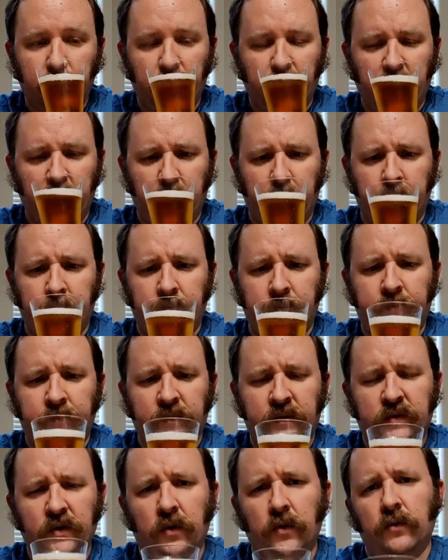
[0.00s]

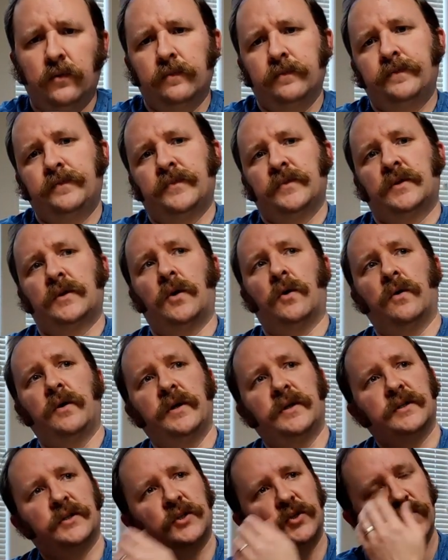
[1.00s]
So the
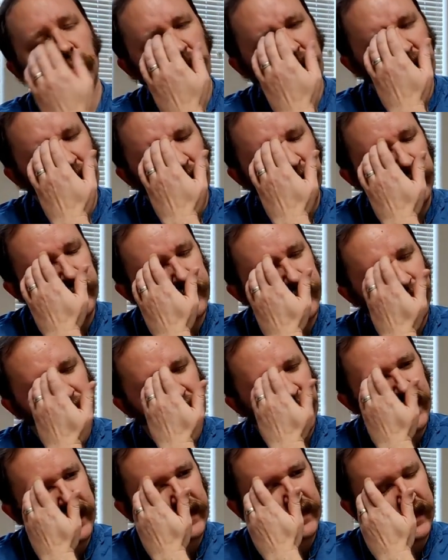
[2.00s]
corn is sweeter,
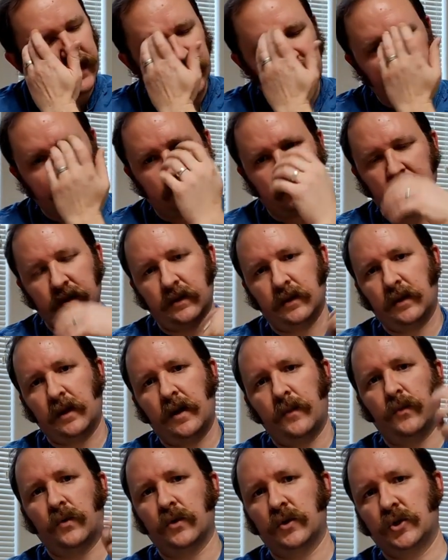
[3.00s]
has a
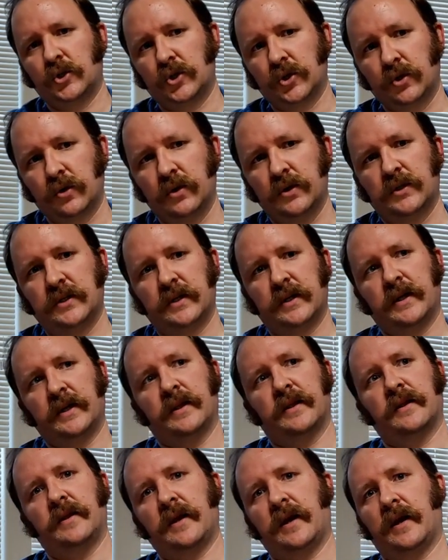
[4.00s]
lot more sugars in
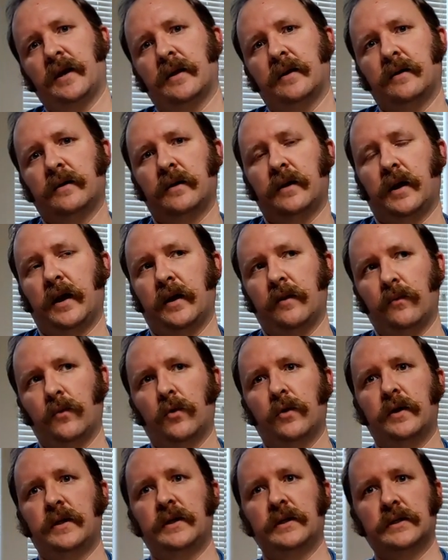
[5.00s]
it than, and
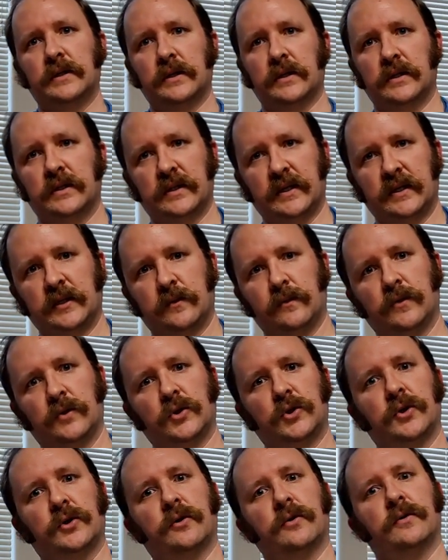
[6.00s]
more easily accessible
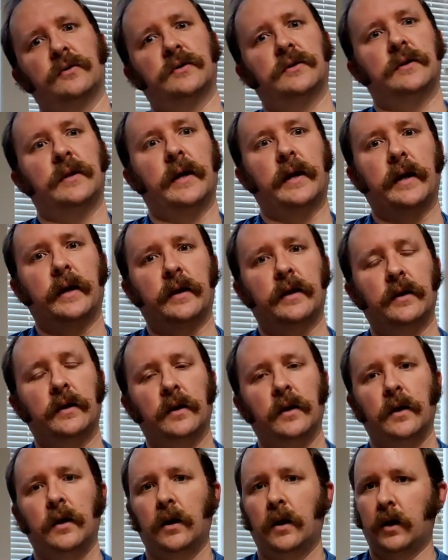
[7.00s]
sugars than
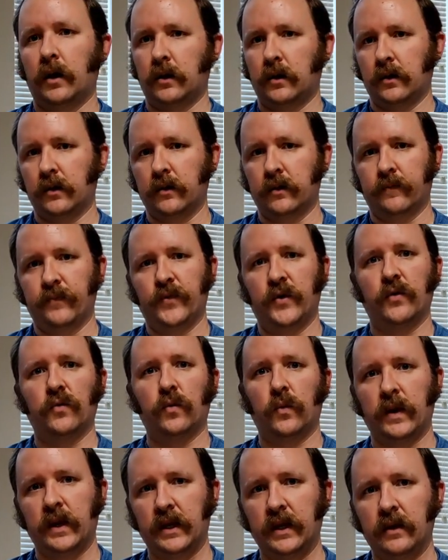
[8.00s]
your
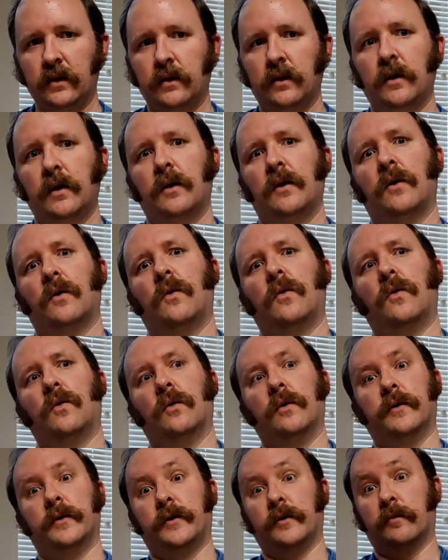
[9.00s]
wheat
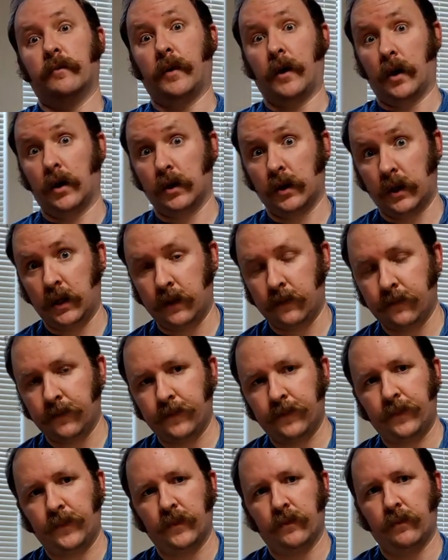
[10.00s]
or your barley.
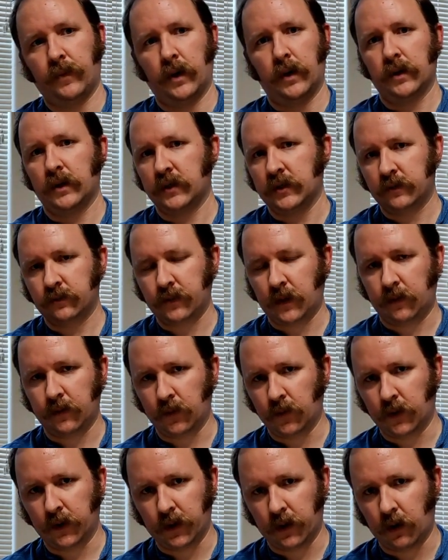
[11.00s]
Barley is
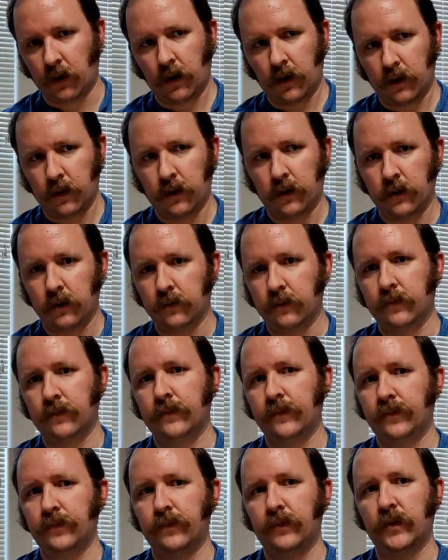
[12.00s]
probably one of the harder
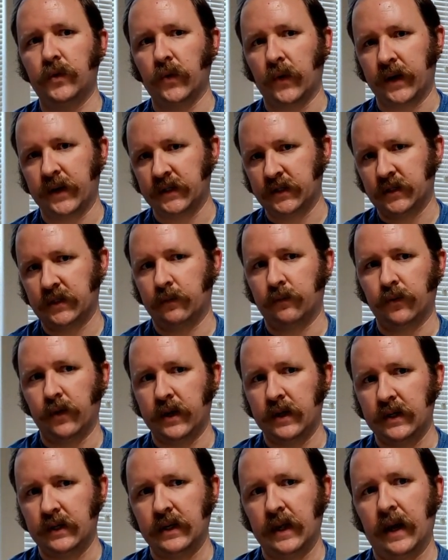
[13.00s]
grains to
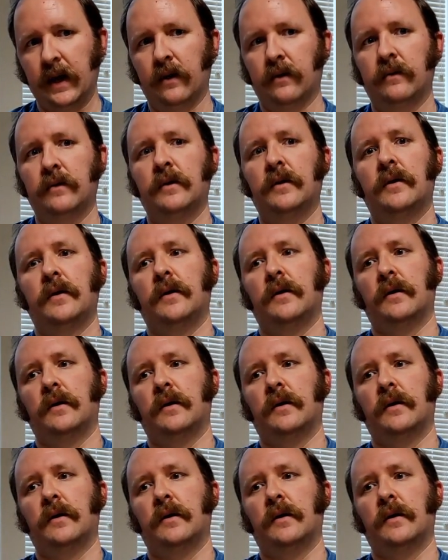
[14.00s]
break down